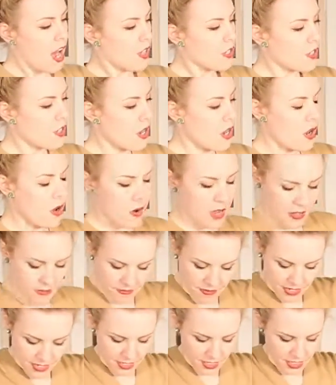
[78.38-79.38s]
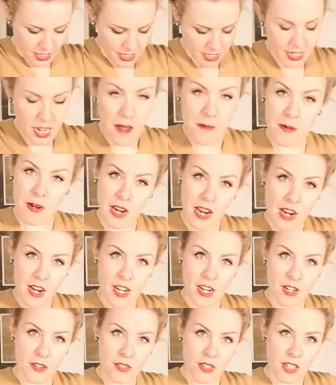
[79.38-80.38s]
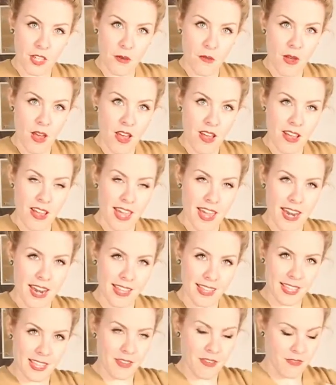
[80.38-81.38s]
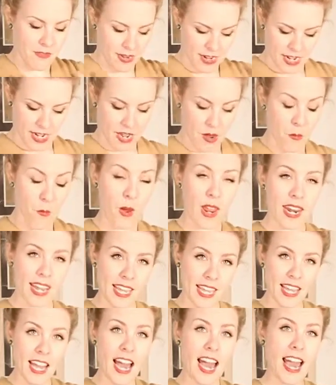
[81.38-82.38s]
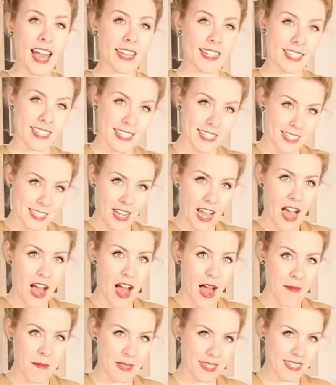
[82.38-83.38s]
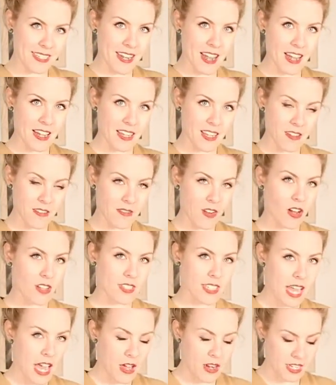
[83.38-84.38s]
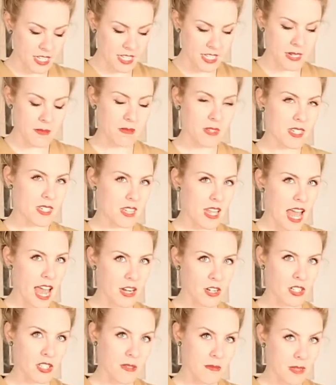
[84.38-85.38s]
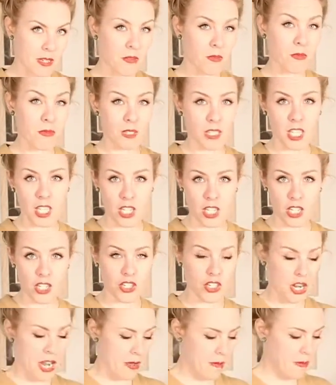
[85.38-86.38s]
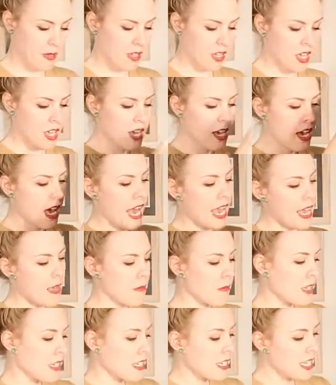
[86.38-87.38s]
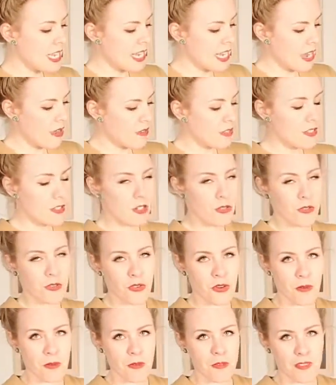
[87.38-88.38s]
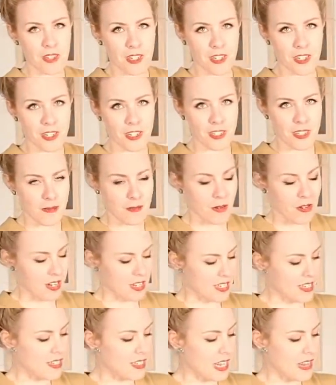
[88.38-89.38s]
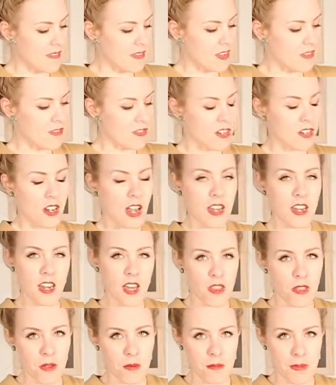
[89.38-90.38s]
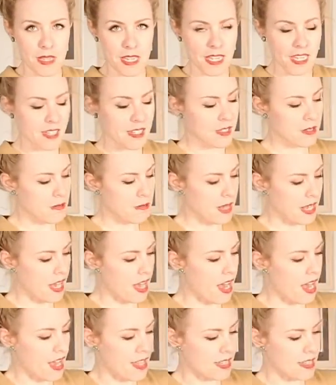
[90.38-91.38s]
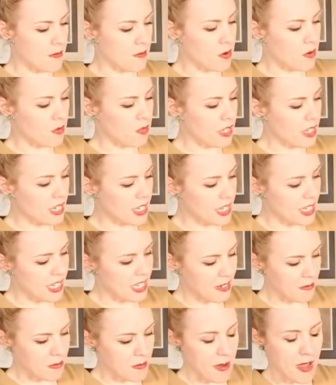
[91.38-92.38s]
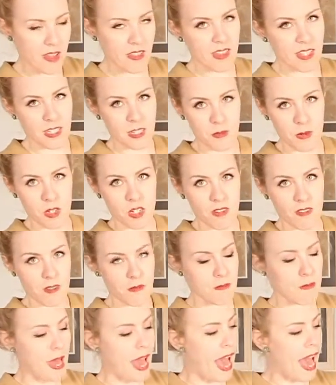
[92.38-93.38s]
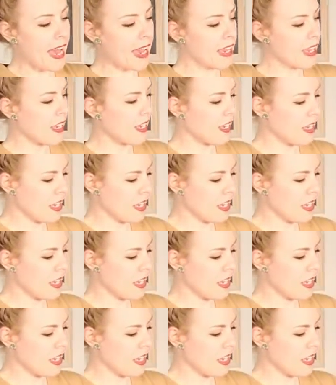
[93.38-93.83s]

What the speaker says: So it fits this upper area really well, and I think when I cut the top, it's not going to fall down. It seems to actually be a really good shape. I am going to take out this adorable vintage zipper and save it for another piece because I'm only going to keep about this much of the back